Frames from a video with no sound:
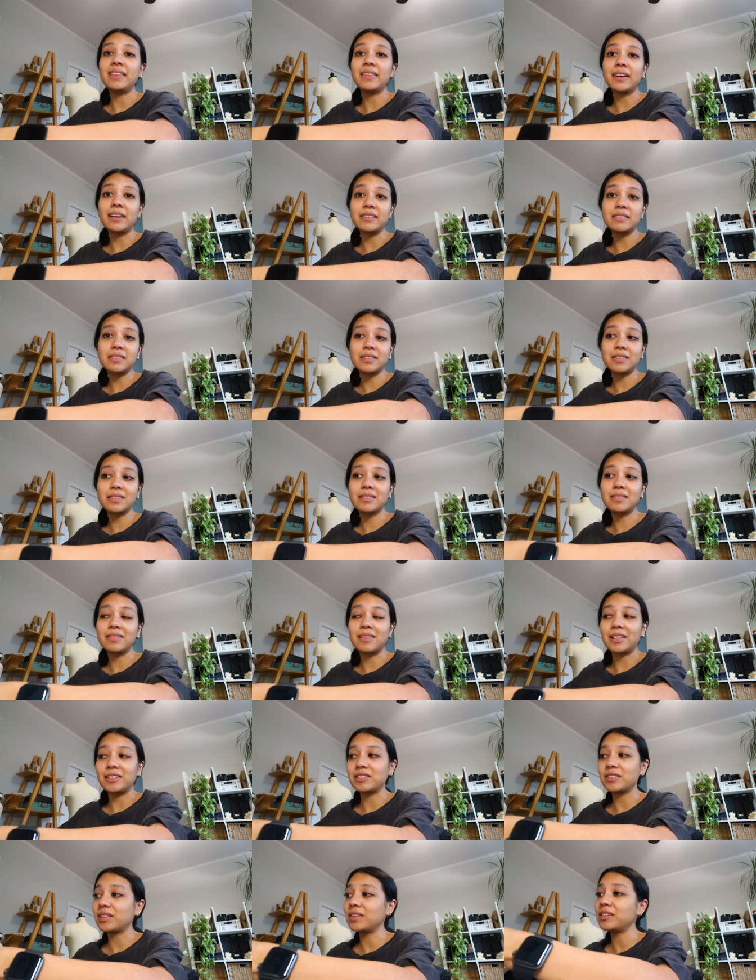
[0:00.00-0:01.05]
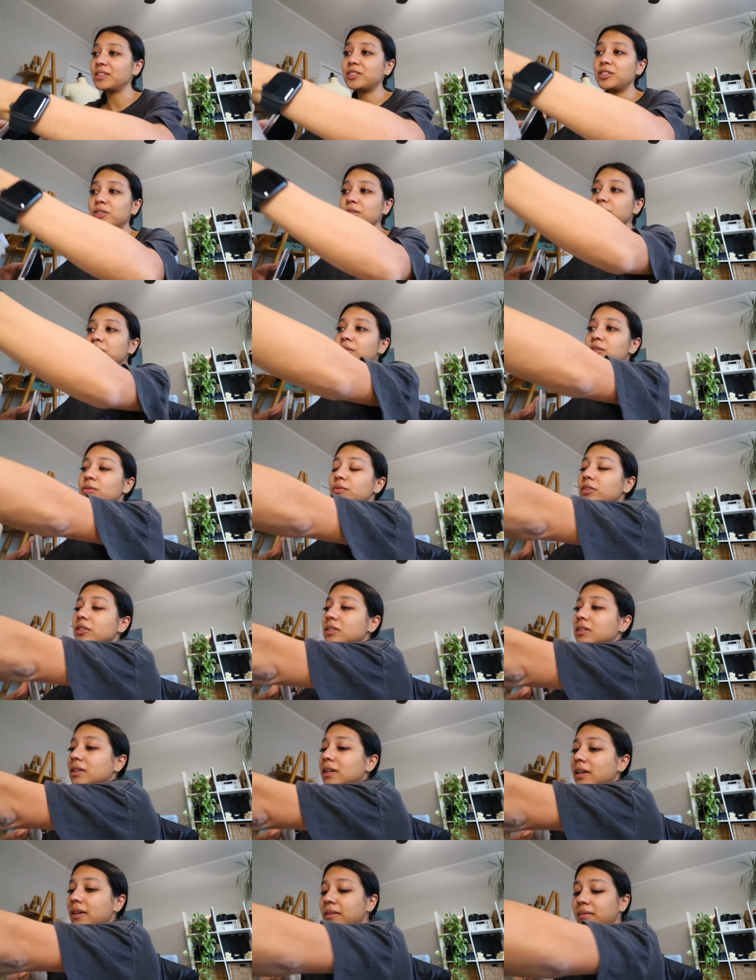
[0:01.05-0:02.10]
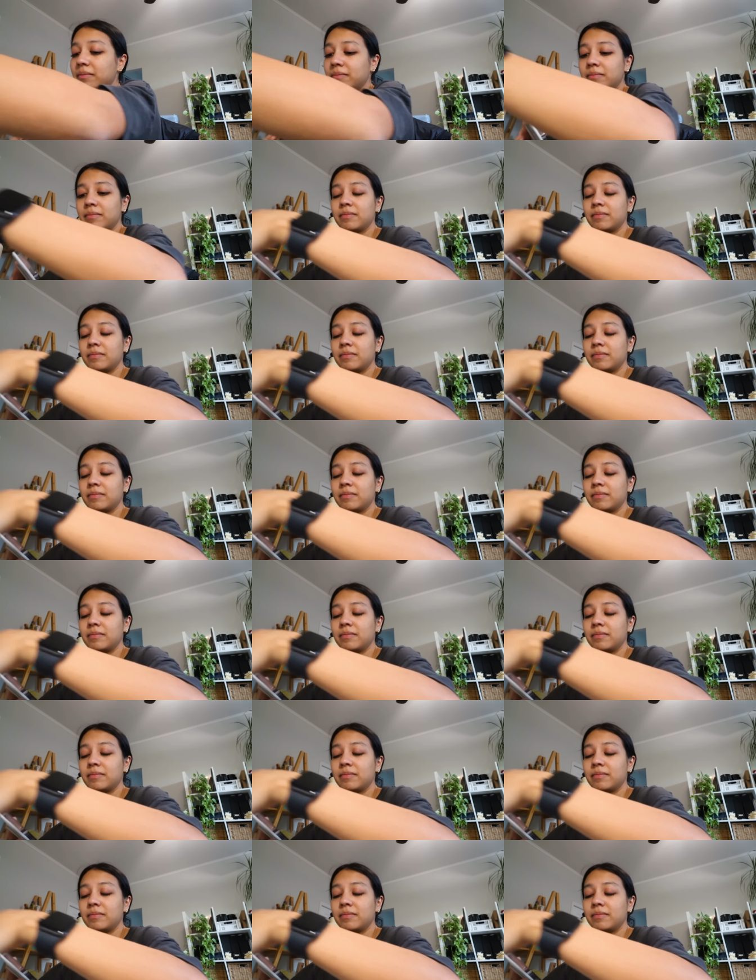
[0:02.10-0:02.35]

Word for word: And that's that's on the to-do list for today.